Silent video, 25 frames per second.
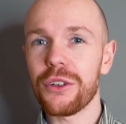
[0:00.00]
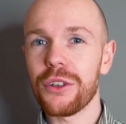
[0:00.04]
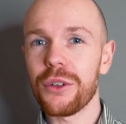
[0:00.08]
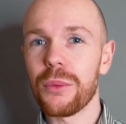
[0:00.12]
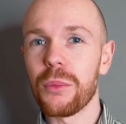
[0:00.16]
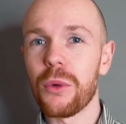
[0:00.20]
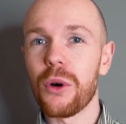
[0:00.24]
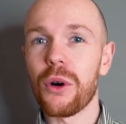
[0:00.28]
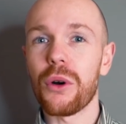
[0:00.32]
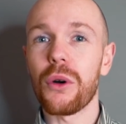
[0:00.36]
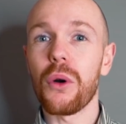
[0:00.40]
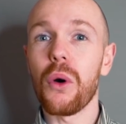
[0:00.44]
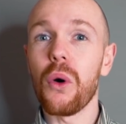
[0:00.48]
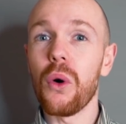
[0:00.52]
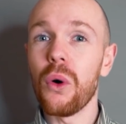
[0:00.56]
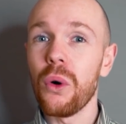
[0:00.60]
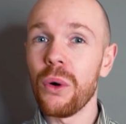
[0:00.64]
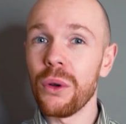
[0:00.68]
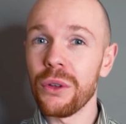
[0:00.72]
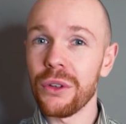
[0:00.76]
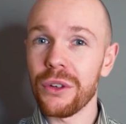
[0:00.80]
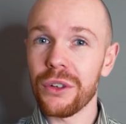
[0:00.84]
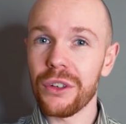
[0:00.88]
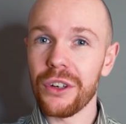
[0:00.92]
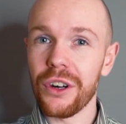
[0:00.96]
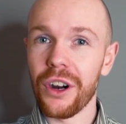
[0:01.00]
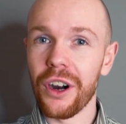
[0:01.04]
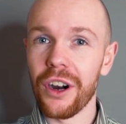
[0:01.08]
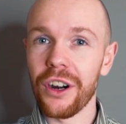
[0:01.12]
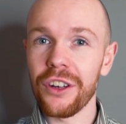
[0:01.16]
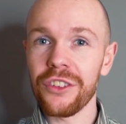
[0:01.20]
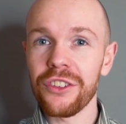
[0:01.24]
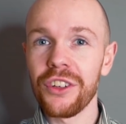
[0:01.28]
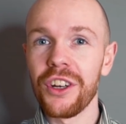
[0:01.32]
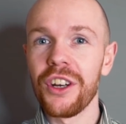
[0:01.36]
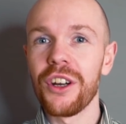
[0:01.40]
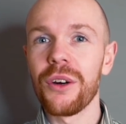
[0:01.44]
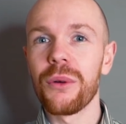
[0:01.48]
the more older
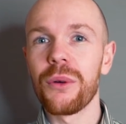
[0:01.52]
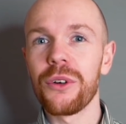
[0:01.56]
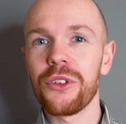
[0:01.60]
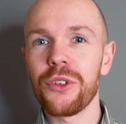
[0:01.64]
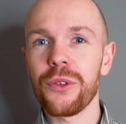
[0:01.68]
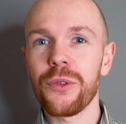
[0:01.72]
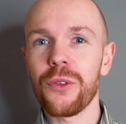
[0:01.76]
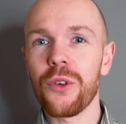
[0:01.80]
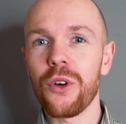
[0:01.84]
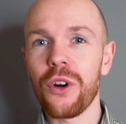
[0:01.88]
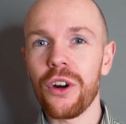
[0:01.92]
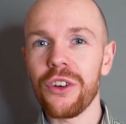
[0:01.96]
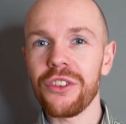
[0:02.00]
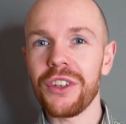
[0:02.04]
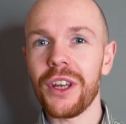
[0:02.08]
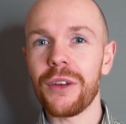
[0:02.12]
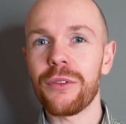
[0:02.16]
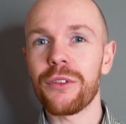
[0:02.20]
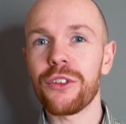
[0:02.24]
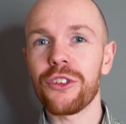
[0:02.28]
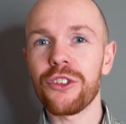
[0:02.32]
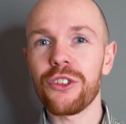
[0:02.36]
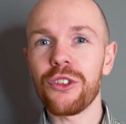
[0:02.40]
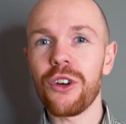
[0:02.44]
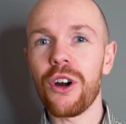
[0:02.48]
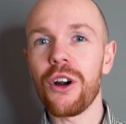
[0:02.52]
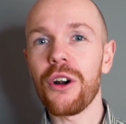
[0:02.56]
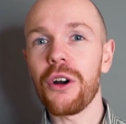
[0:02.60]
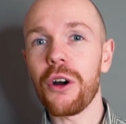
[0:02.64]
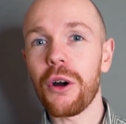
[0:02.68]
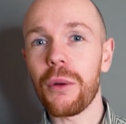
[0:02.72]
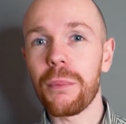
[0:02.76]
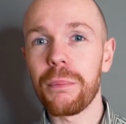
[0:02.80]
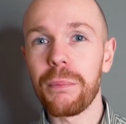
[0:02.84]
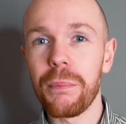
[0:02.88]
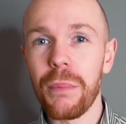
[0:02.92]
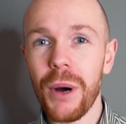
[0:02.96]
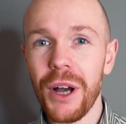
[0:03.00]
cars, which of course have a stronger
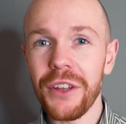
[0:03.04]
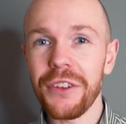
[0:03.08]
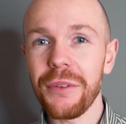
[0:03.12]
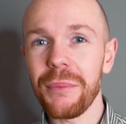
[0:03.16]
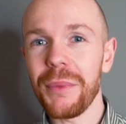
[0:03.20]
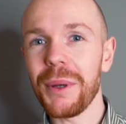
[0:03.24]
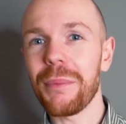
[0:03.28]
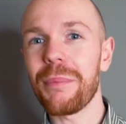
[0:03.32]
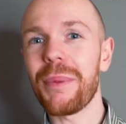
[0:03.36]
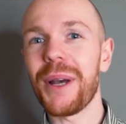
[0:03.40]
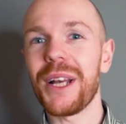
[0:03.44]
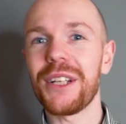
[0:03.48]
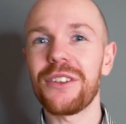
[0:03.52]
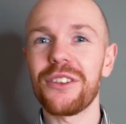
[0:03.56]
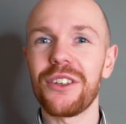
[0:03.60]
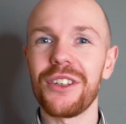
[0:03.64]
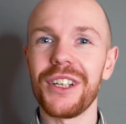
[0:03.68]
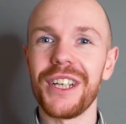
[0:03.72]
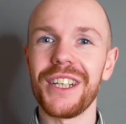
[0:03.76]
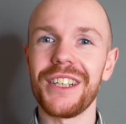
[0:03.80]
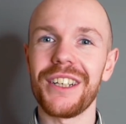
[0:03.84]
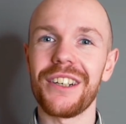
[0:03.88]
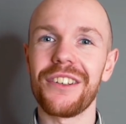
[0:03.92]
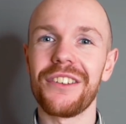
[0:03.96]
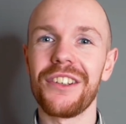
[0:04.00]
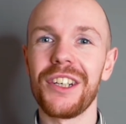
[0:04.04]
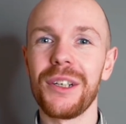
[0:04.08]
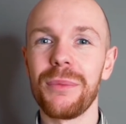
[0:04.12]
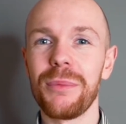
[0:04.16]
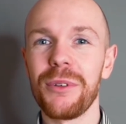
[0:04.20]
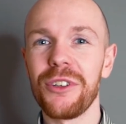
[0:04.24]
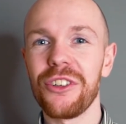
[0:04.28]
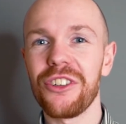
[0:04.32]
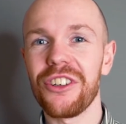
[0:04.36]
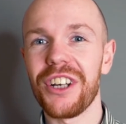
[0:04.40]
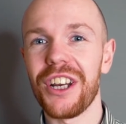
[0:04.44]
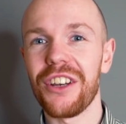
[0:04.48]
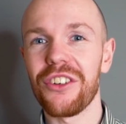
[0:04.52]
bottoming pattern in their
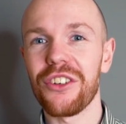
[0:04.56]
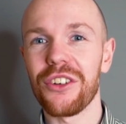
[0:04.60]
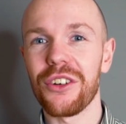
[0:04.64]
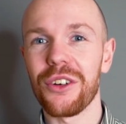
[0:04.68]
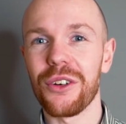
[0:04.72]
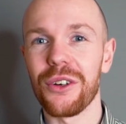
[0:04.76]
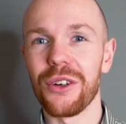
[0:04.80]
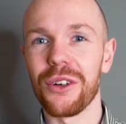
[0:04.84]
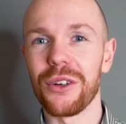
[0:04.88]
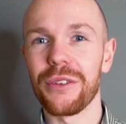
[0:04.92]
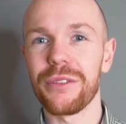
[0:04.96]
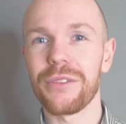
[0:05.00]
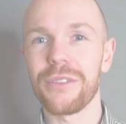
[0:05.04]
depreciation curve.